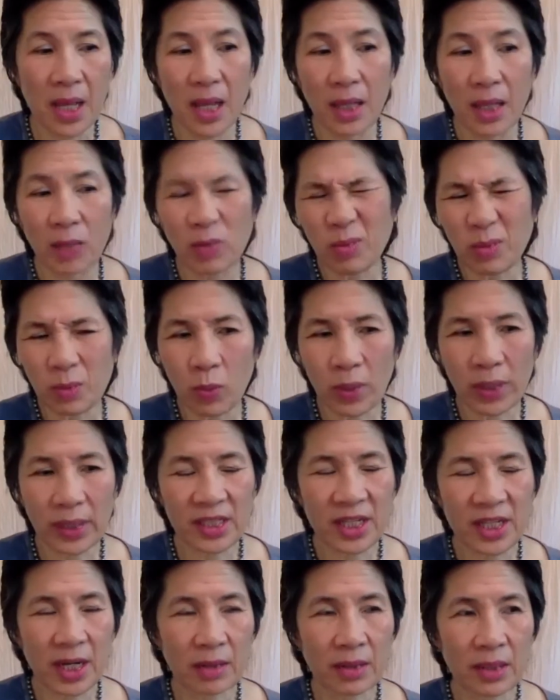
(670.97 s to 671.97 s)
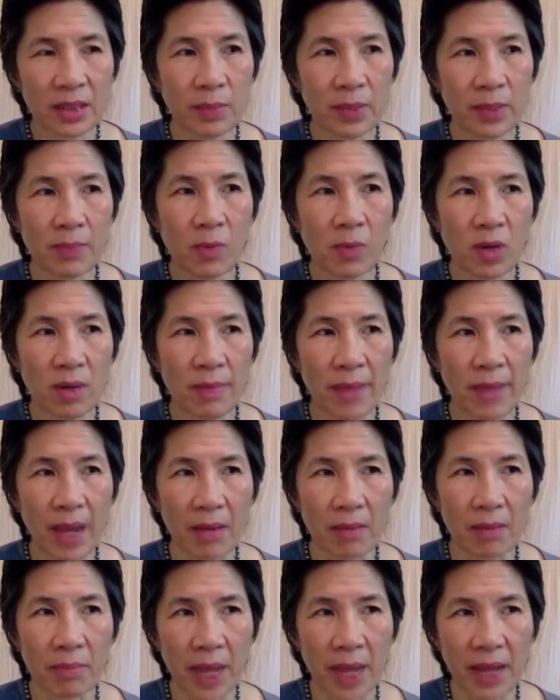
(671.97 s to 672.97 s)
I want to share a little bit more about
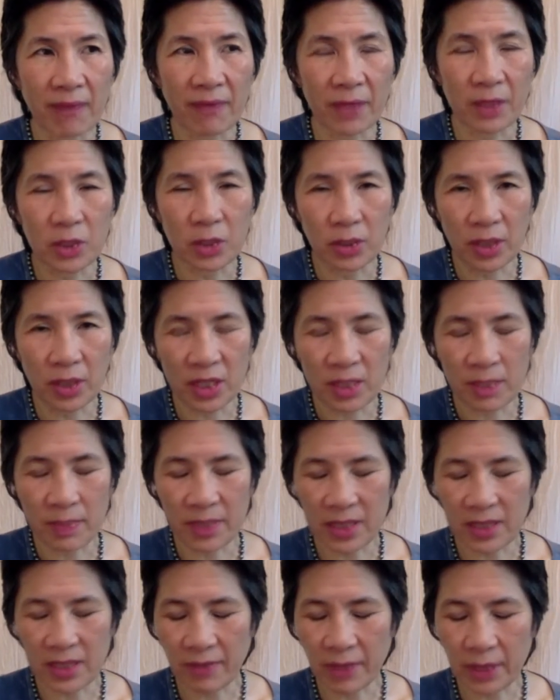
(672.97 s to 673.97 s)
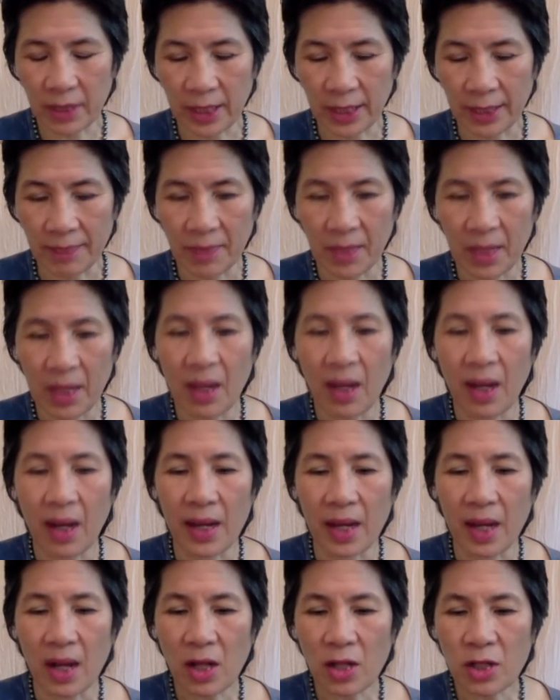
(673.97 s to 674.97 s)
biofield tuning specifically. I
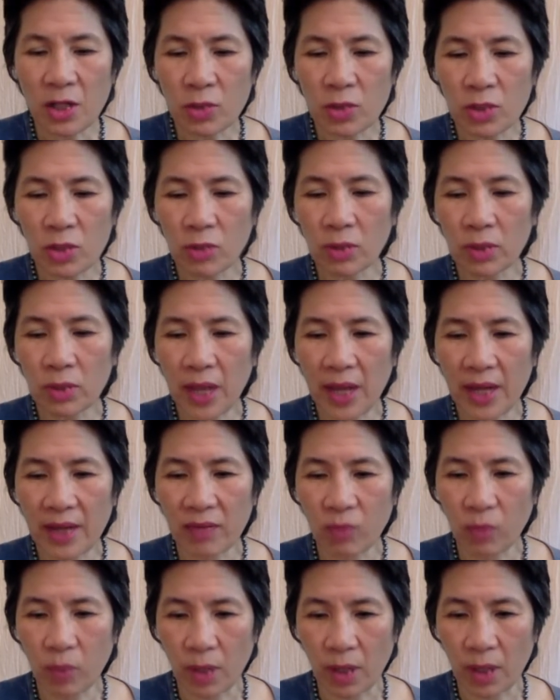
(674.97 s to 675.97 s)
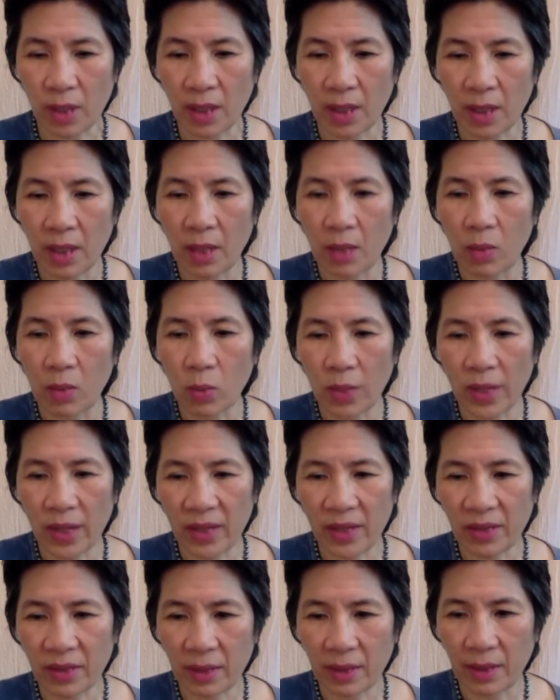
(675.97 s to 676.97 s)
also do a lot of work
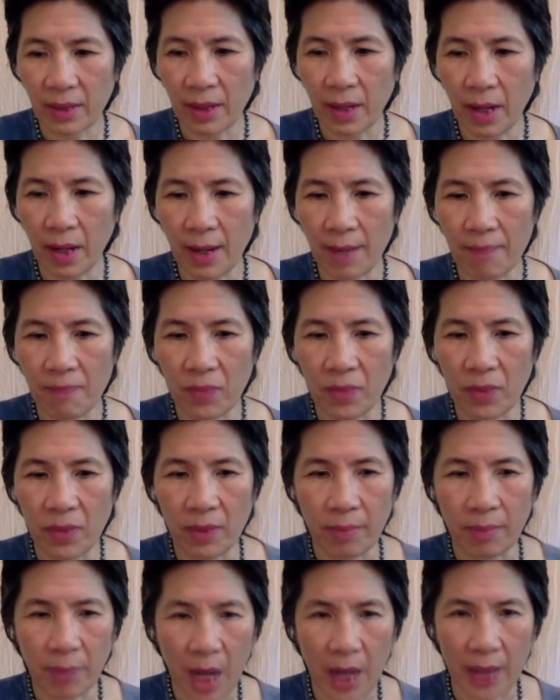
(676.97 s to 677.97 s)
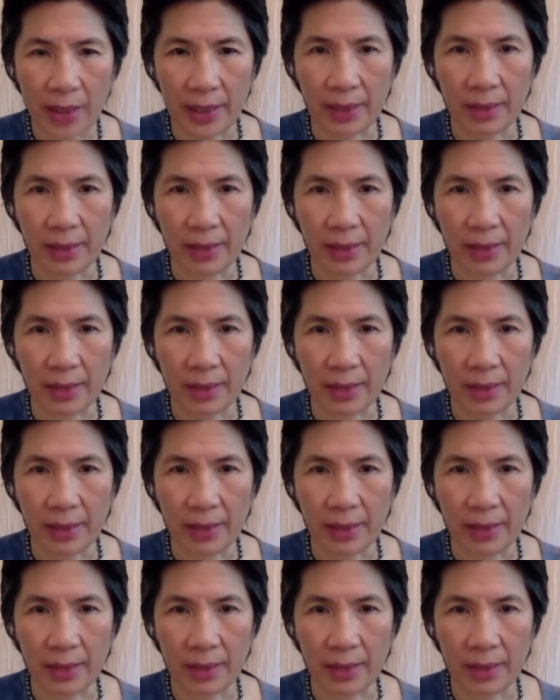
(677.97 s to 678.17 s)
with um, the body